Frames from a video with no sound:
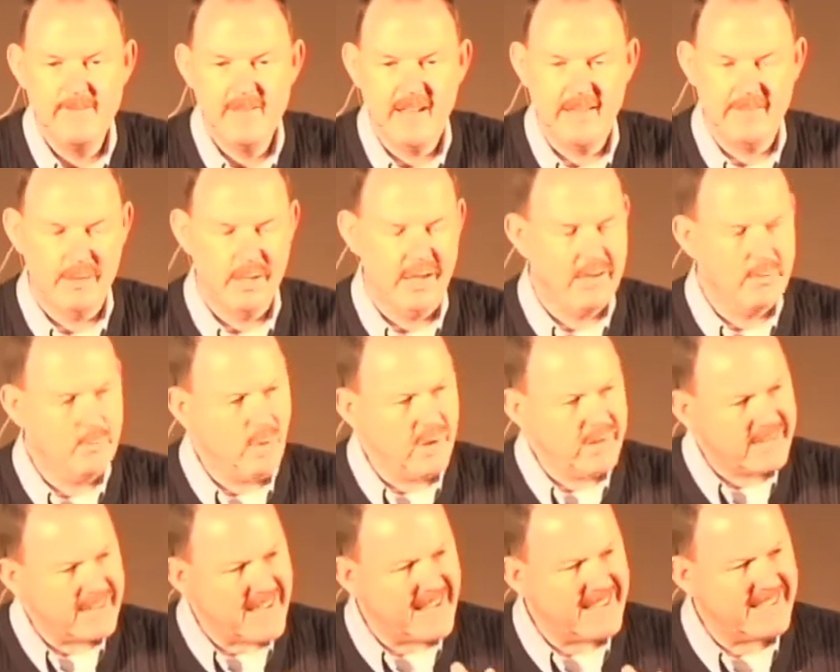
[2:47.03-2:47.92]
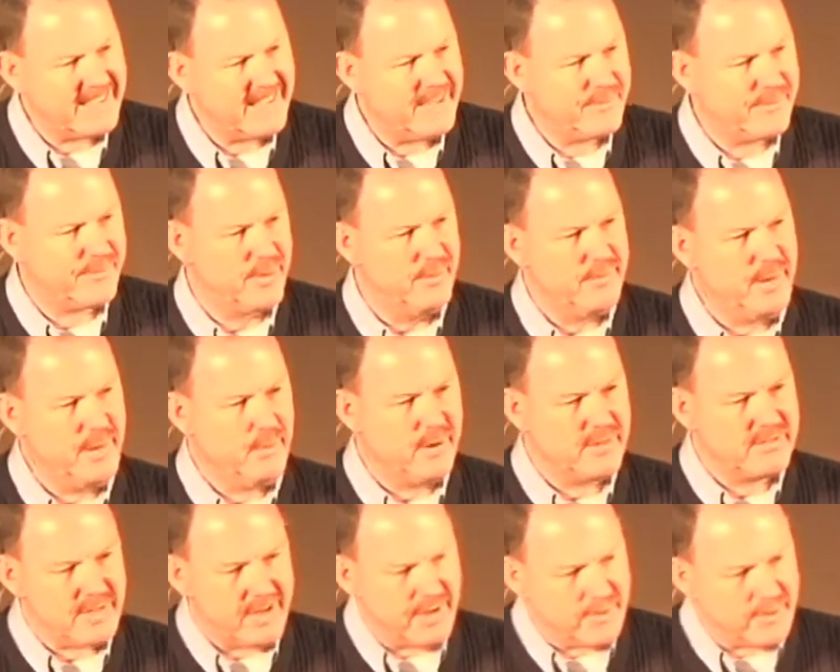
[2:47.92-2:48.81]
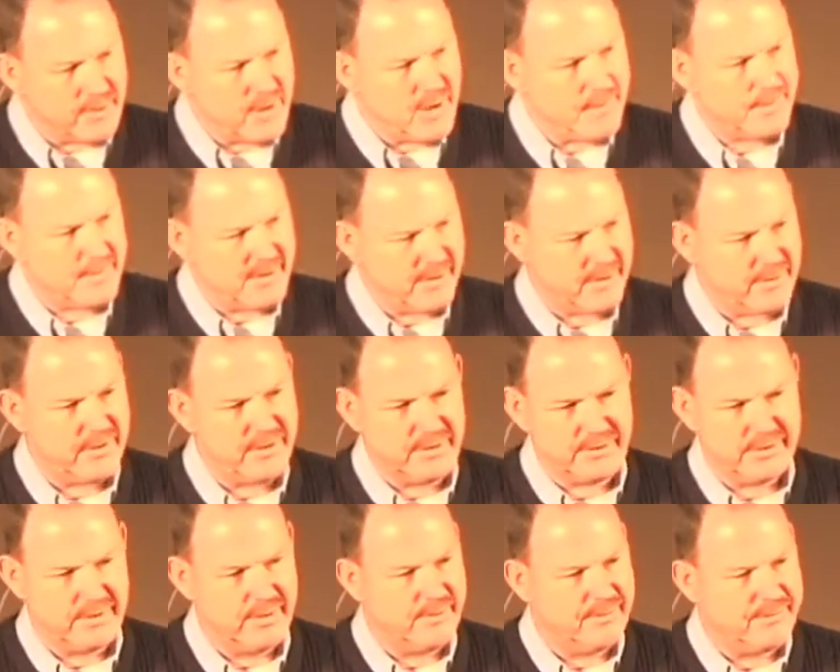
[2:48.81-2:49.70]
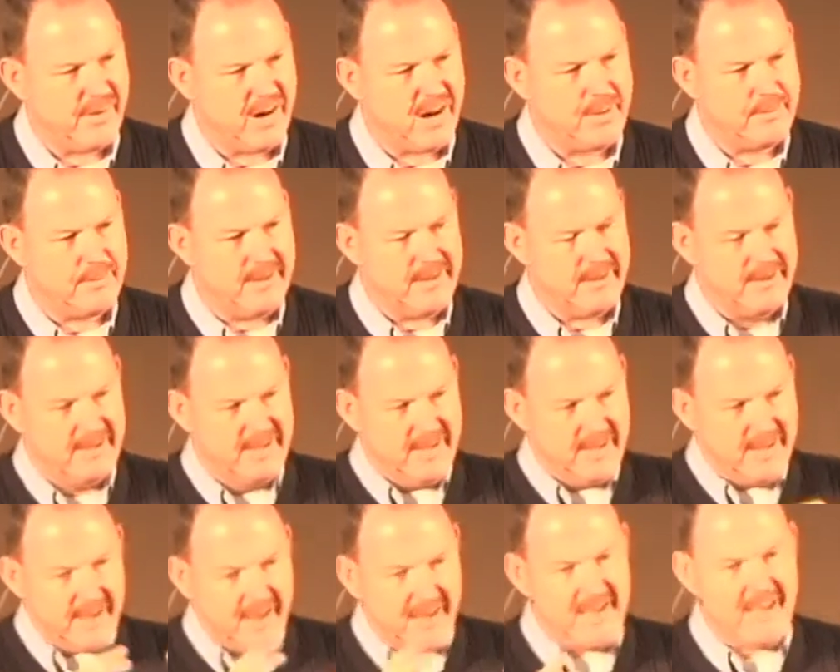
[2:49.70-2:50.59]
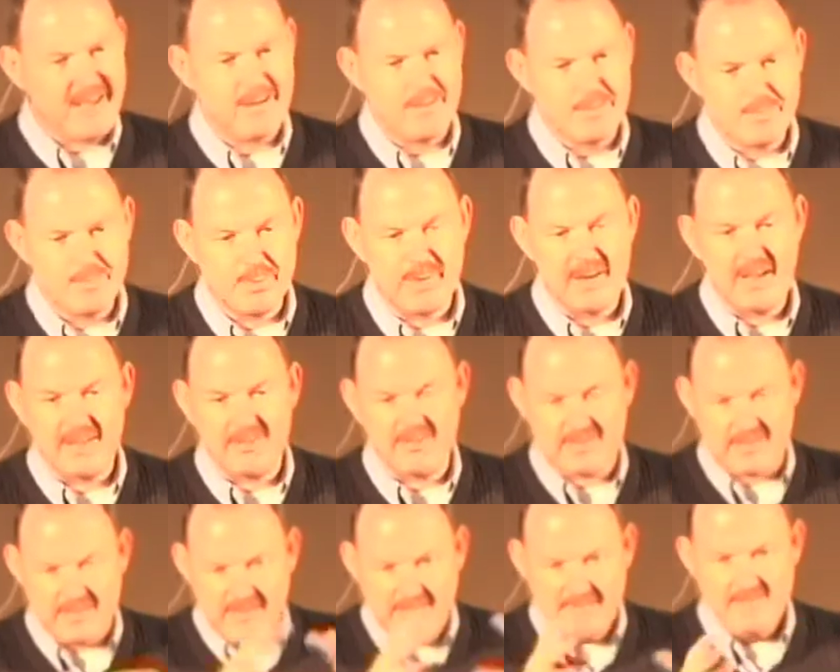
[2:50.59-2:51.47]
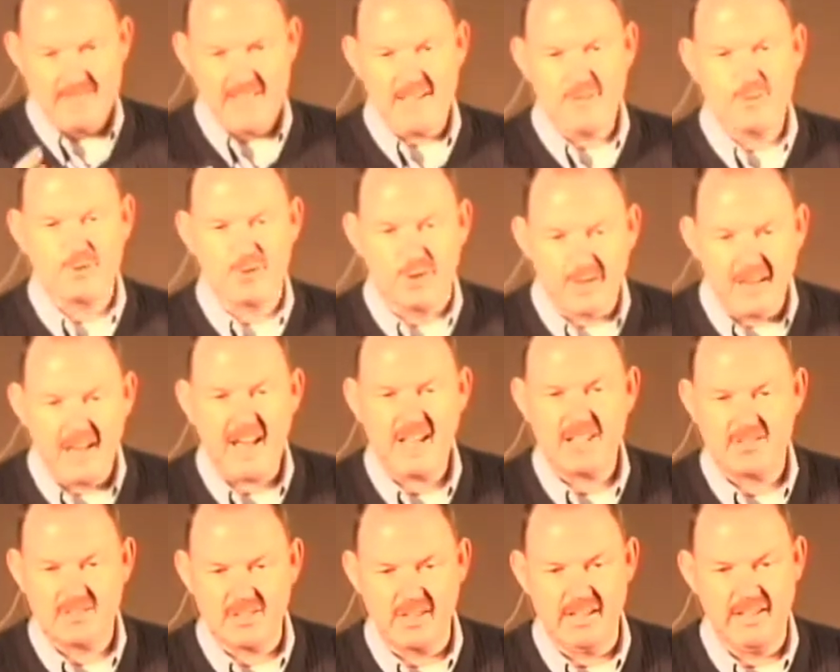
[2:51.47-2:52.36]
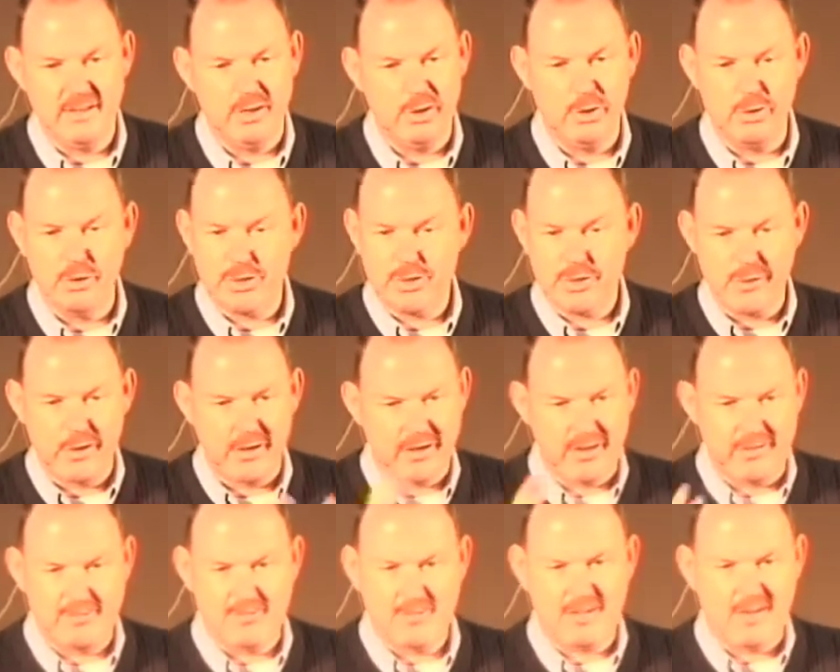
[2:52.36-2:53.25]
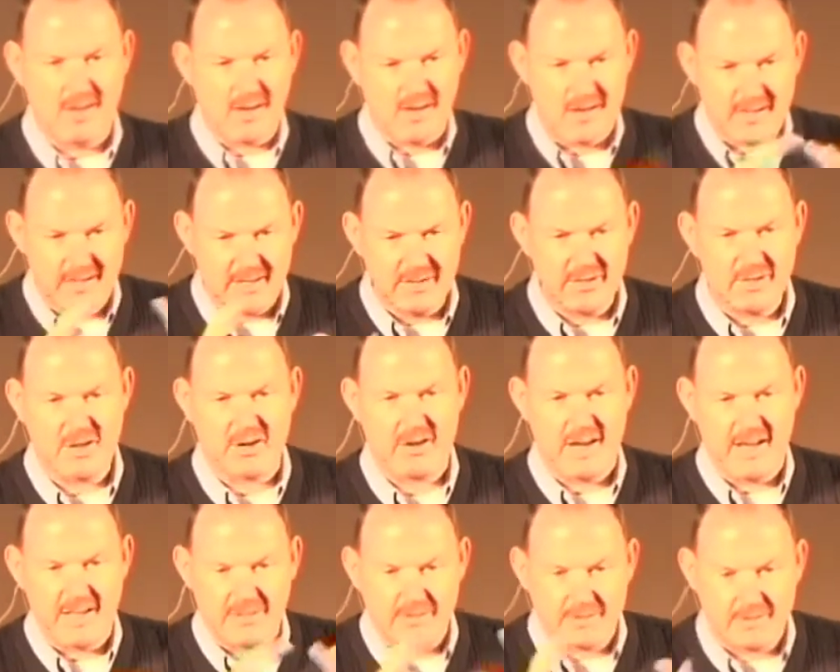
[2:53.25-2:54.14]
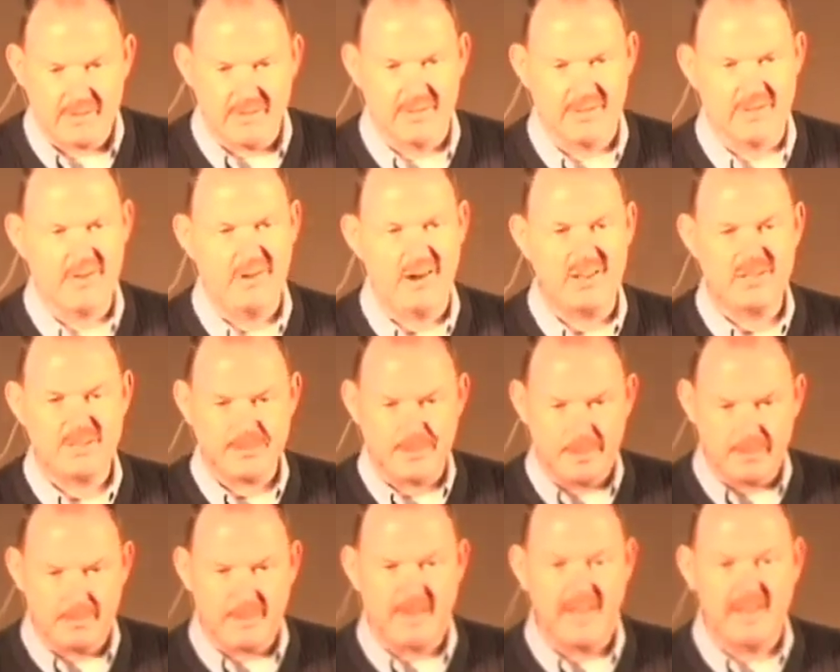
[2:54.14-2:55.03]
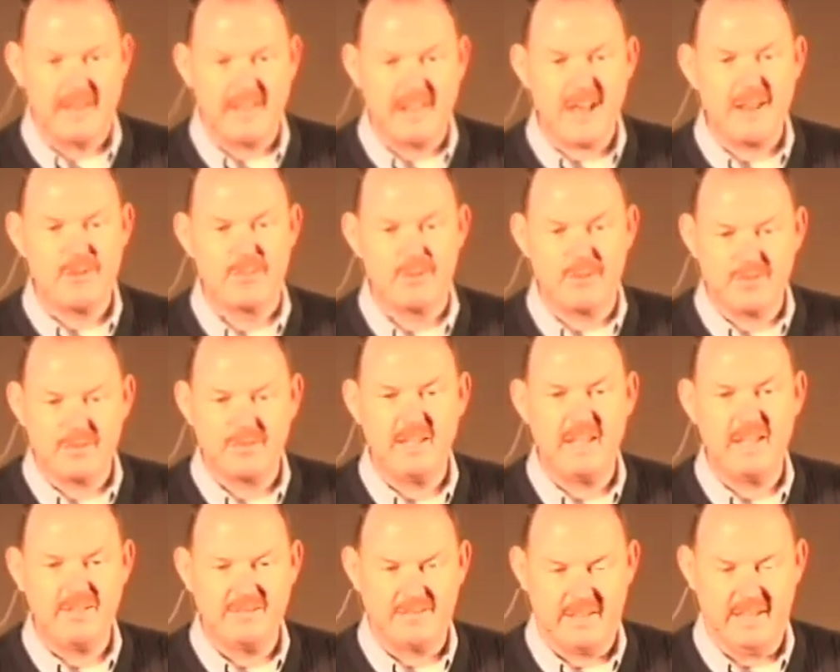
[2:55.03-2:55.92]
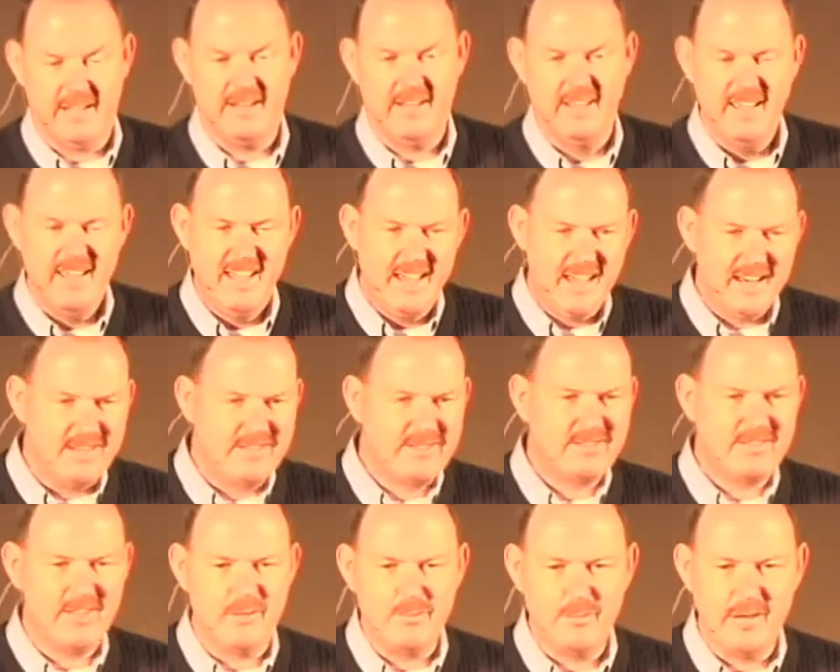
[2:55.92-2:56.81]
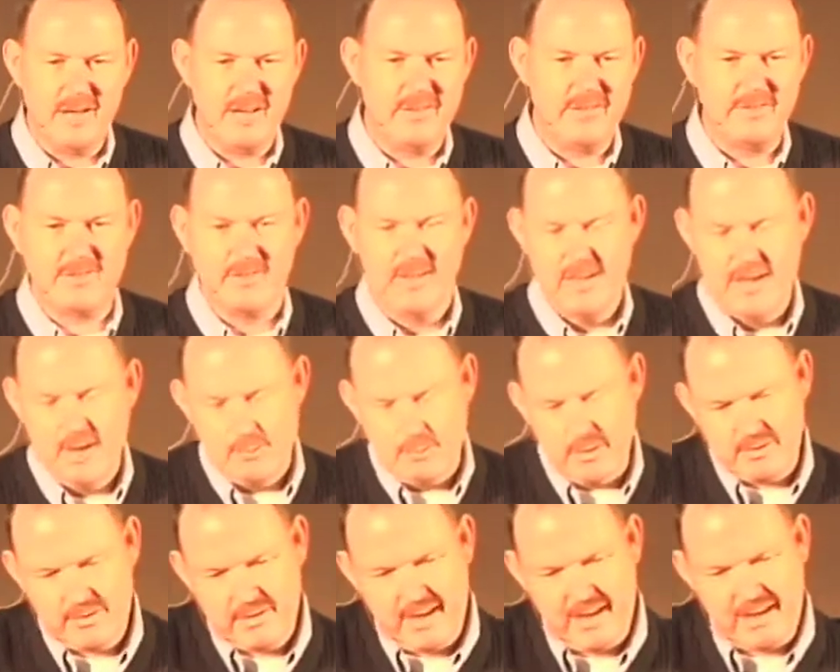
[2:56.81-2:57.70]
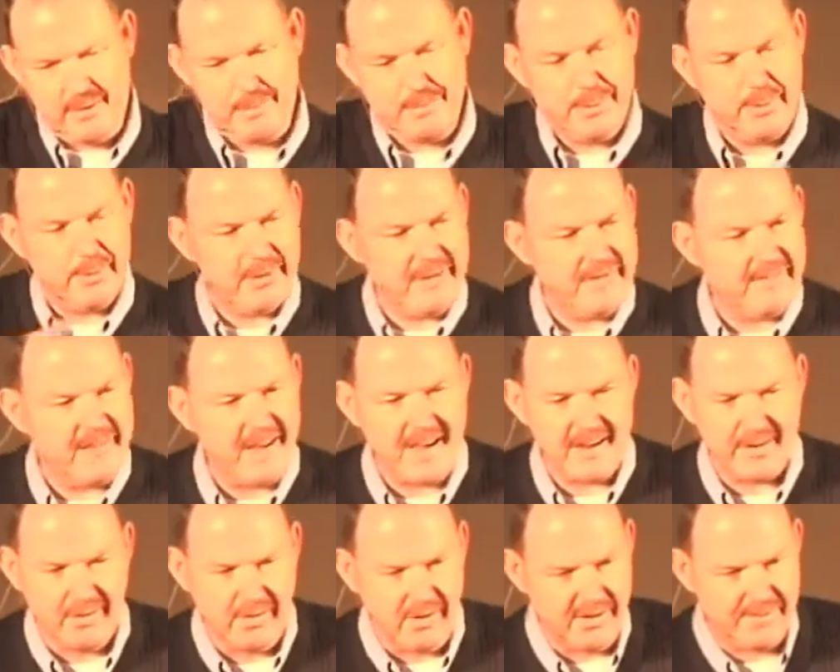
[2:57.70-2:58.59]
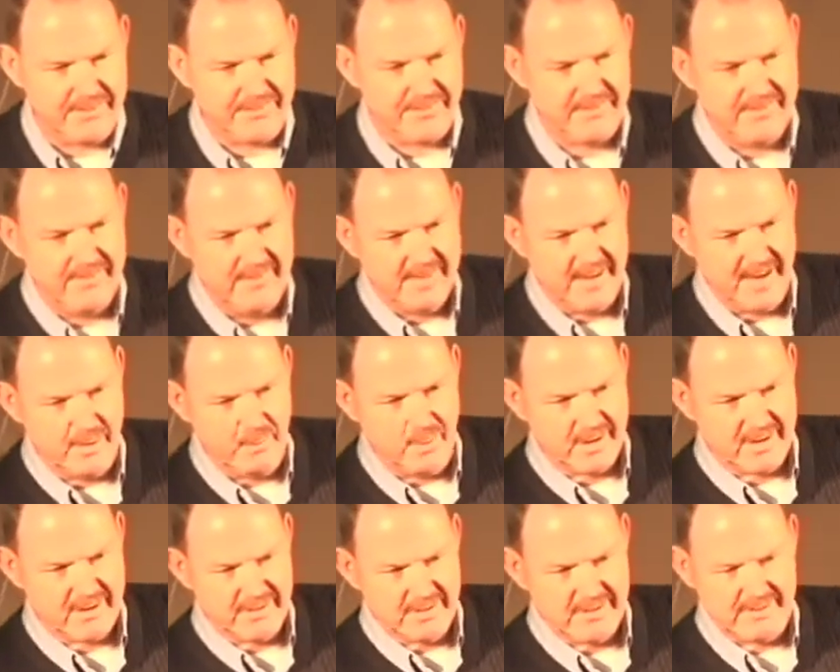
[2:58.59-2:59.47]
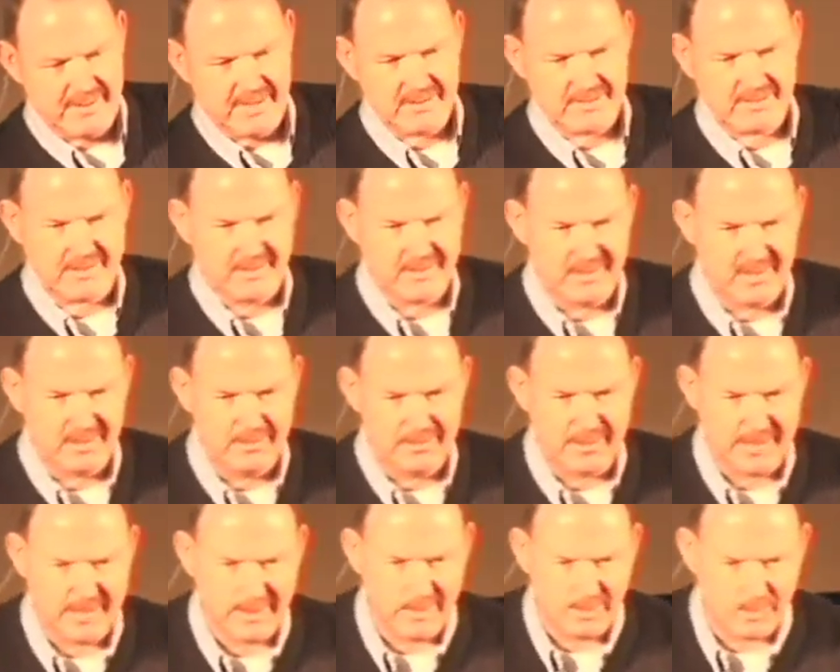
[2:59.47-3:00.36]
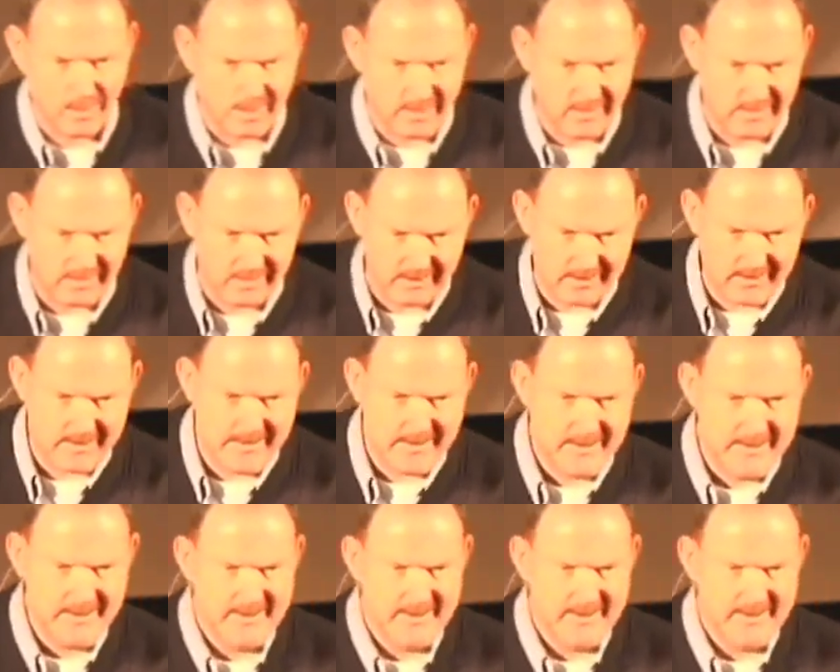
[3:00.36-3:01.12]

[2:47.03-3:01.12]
And, and what that did for me was I grew up in a Christian environment. I had embraced intellectually the whole thought of God and Christ and the gospel, but had not received it. And in some ways, was kind of putting that off. I wanted to taste a little bit of the world.